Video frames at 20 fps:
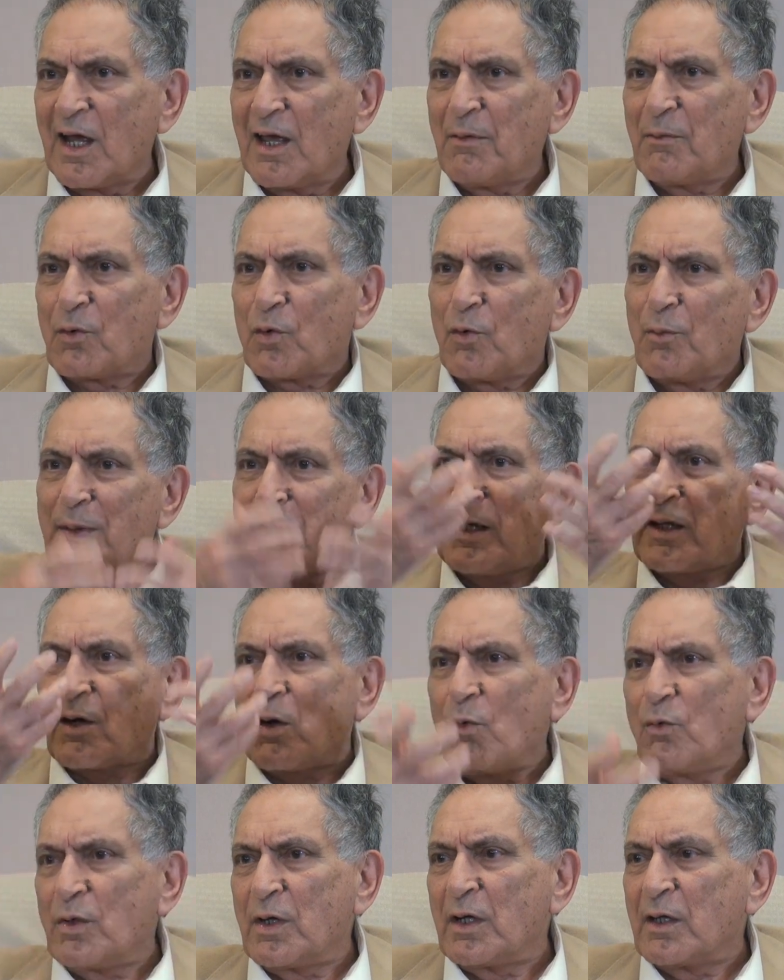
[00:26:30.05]
I am roaming
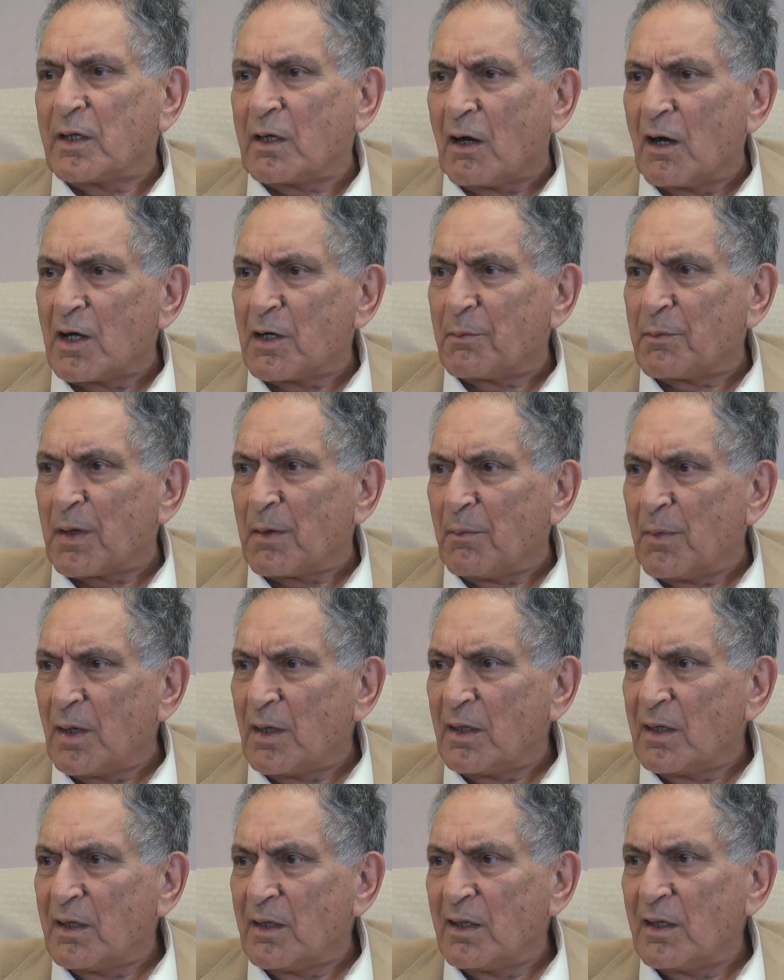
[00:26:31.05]
around in Khand
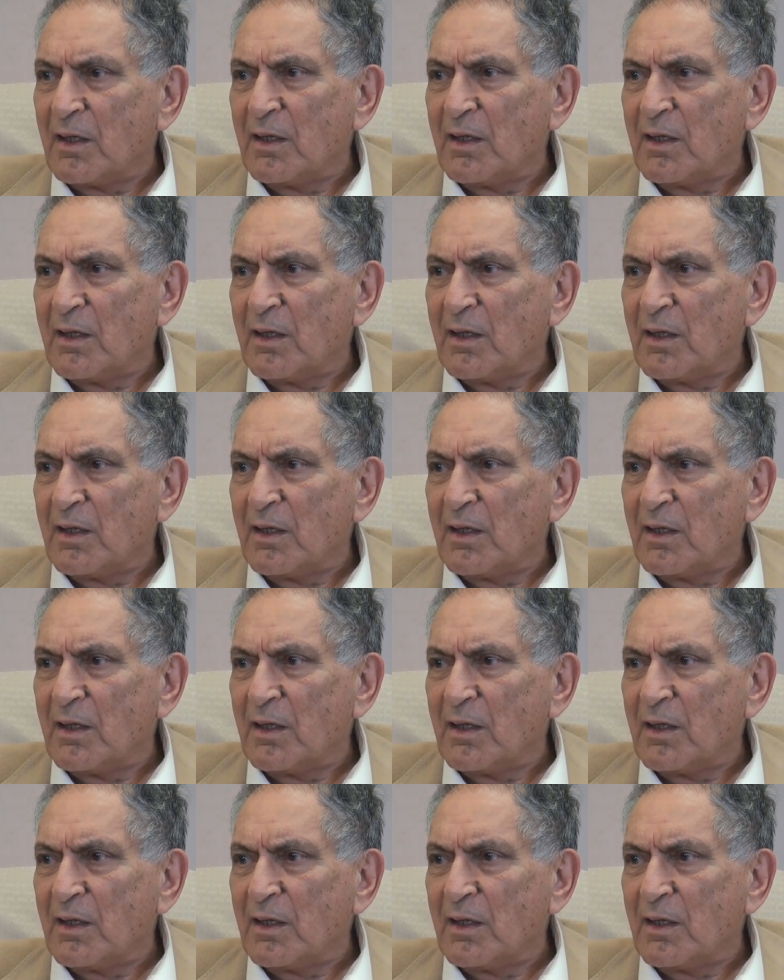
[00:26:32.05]
Brahmand.